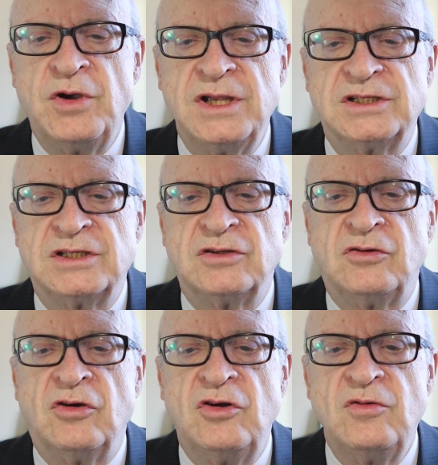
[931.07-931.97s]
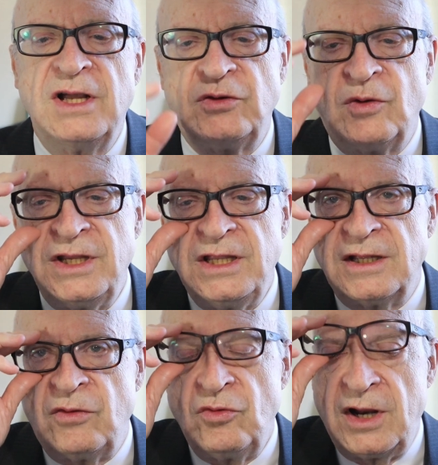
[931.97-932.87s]
Then, using
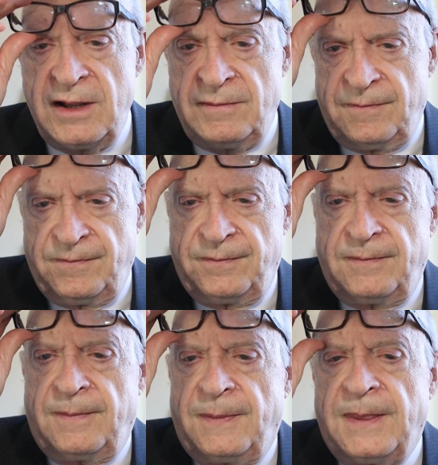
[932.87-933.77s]
a hard towel,